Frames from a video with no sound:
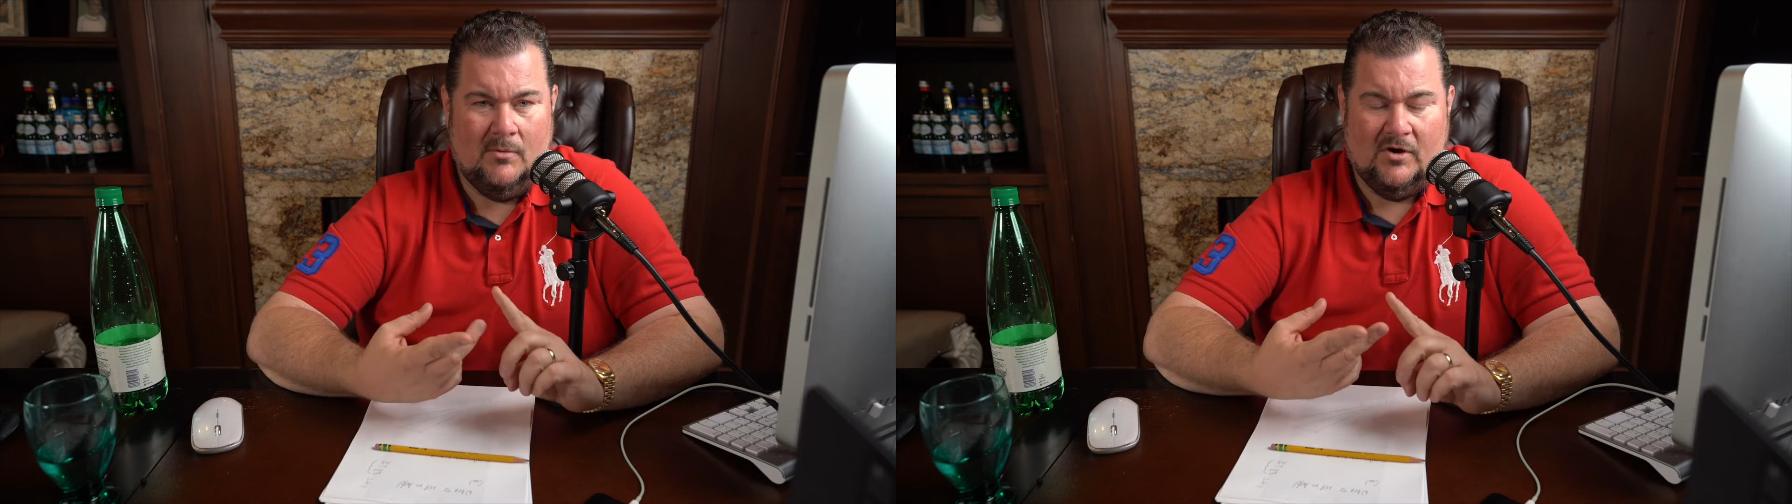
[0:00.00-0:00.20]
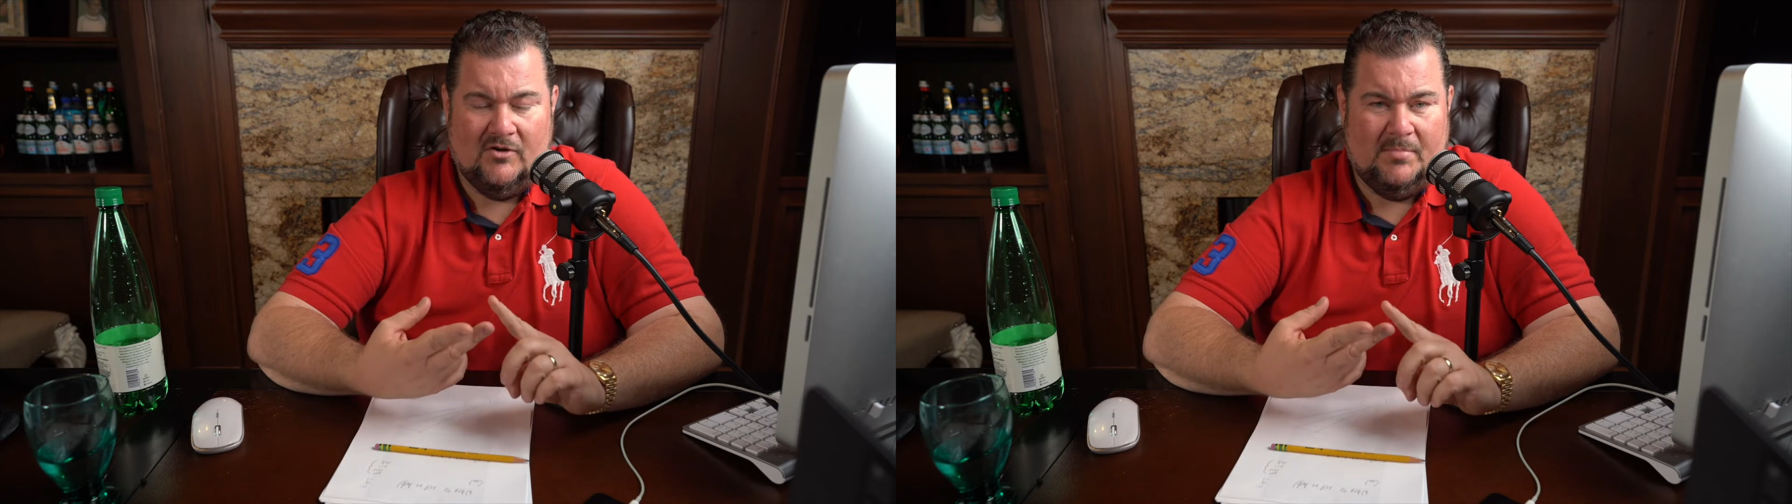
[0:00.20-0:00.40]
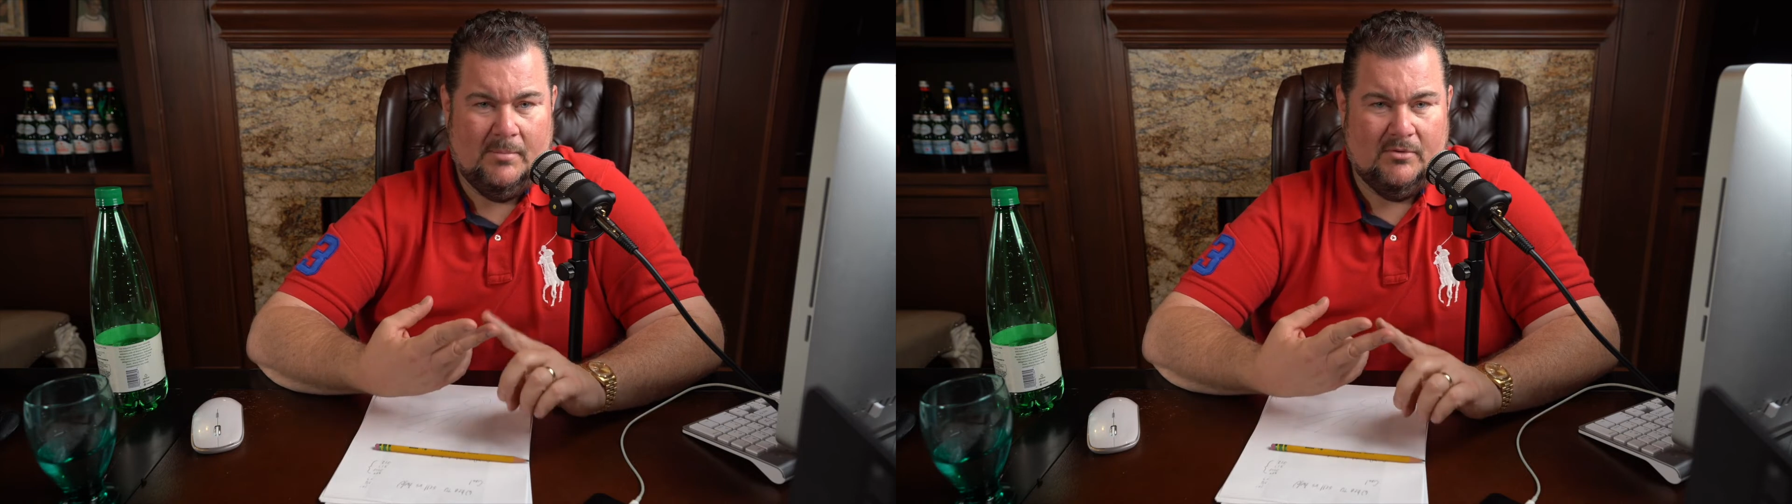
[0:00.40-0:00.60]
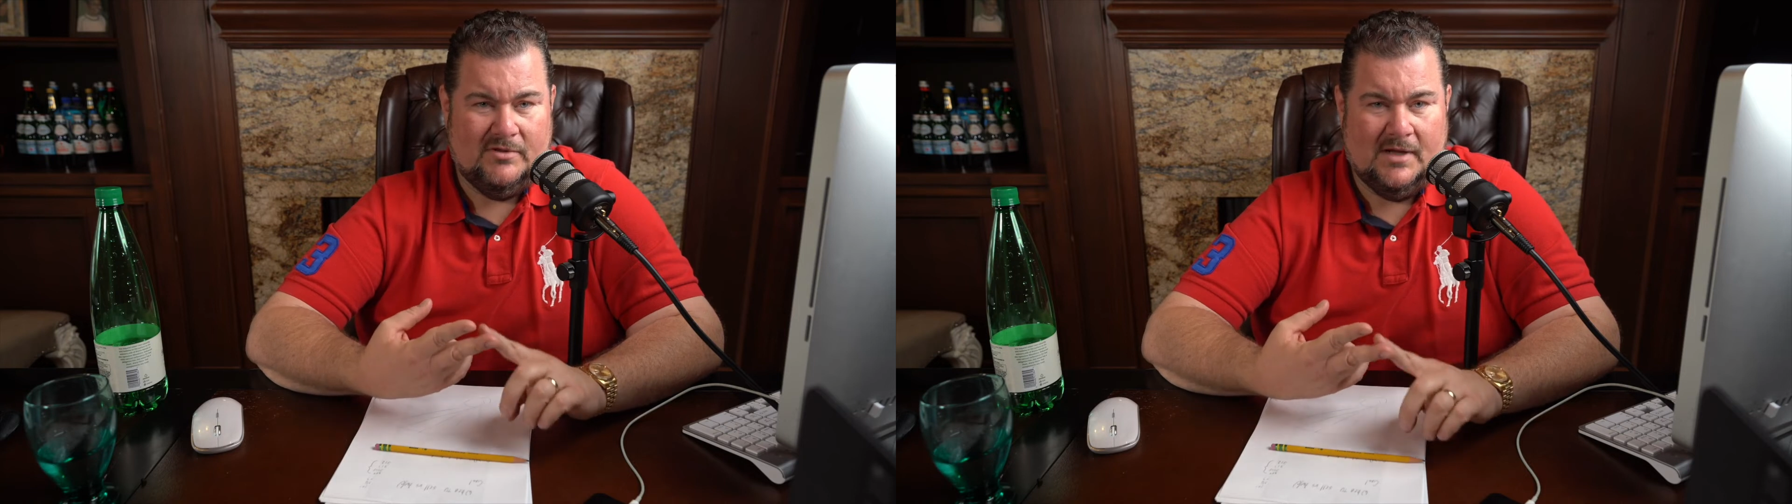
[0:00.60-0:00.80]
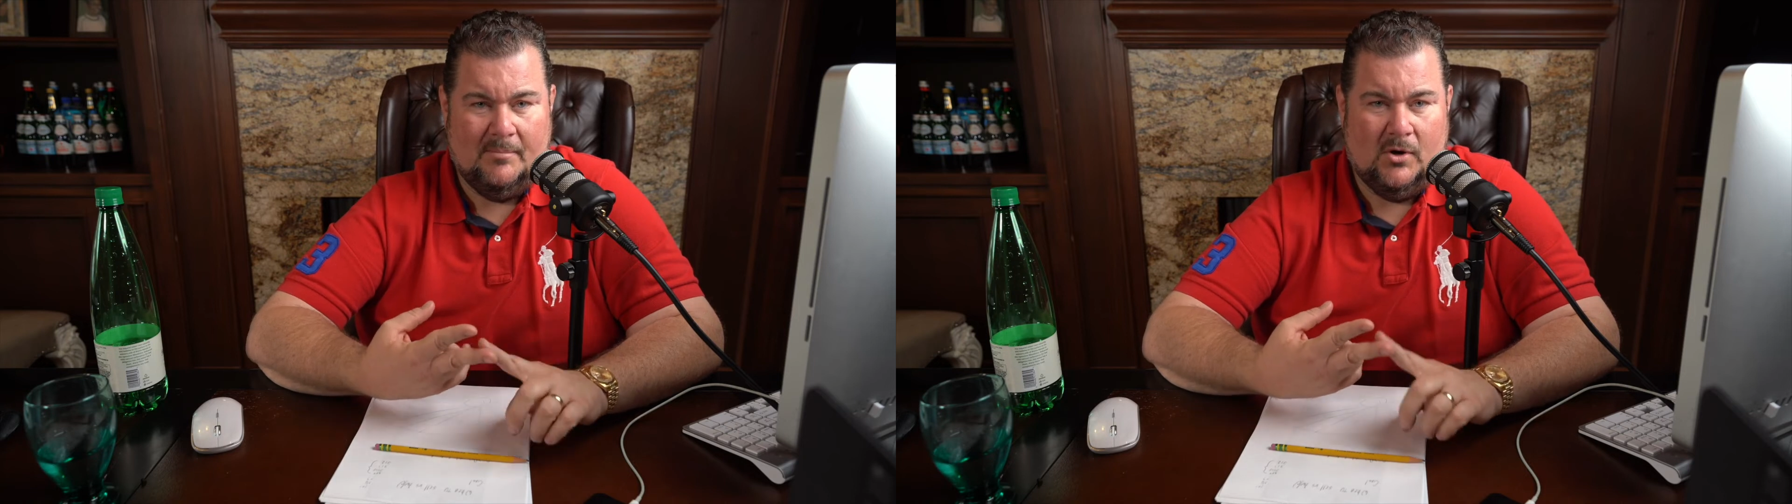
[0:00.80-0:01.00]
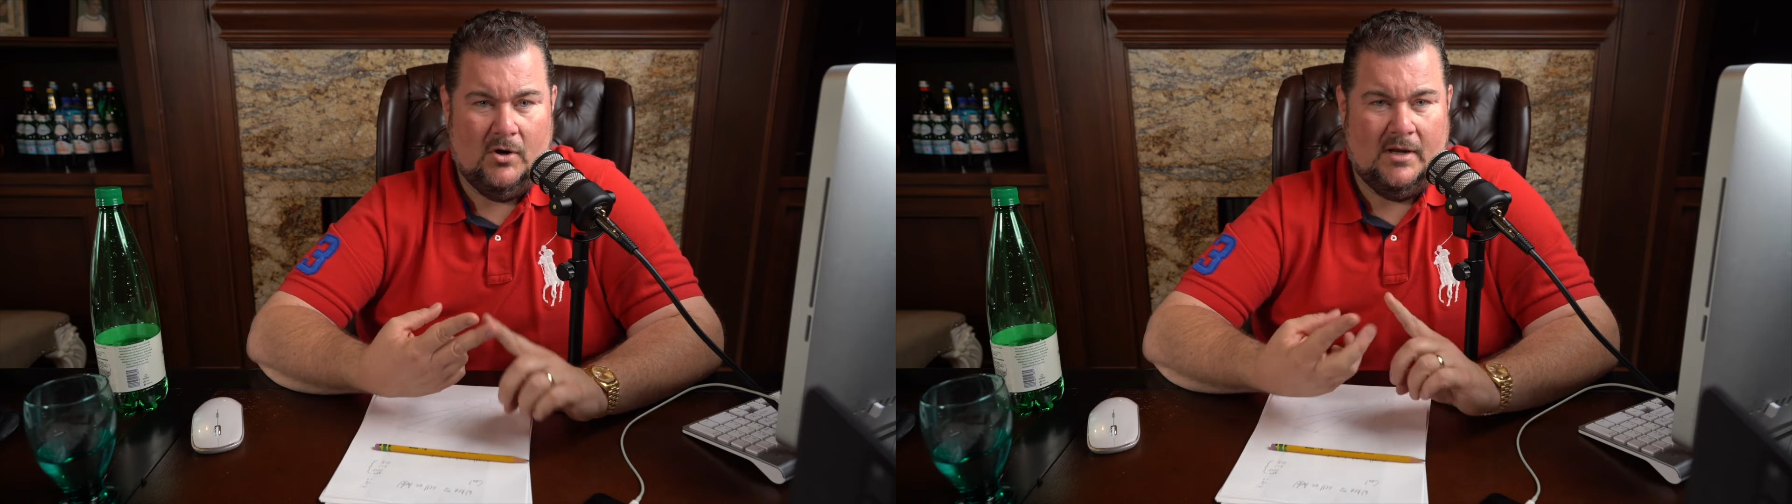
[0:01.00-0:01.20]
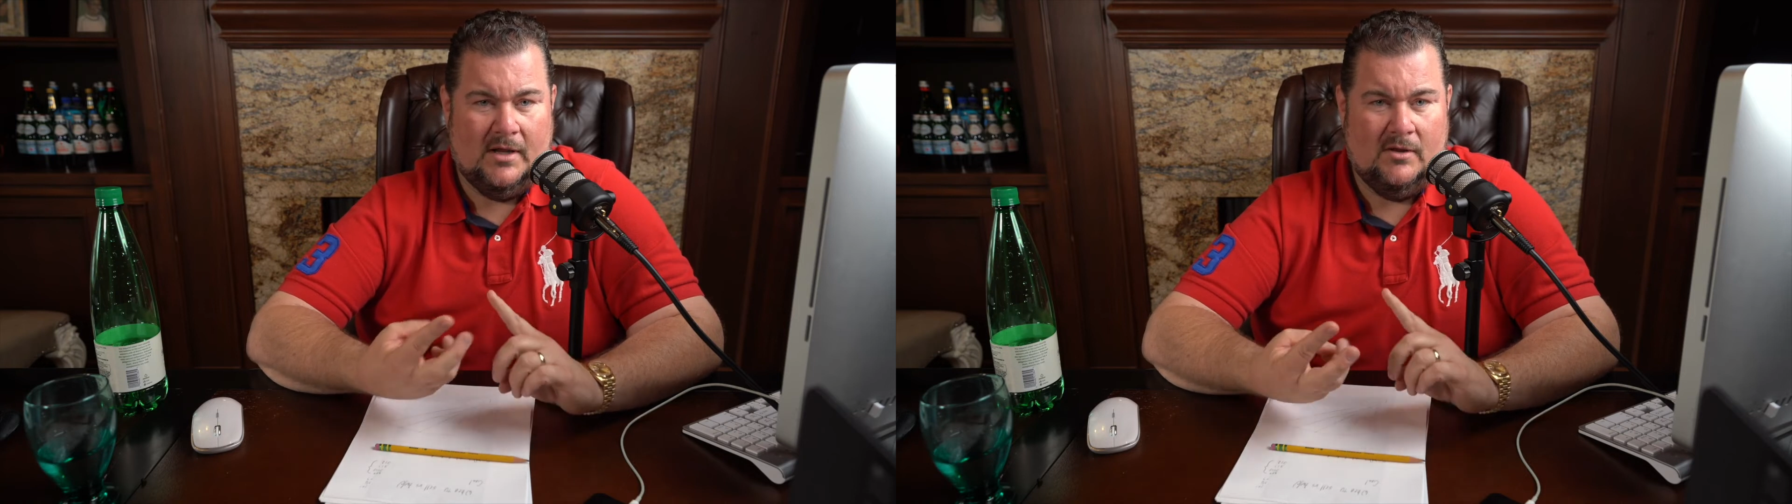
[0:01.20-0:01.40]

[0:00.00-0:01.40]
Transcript: What if people dump on it?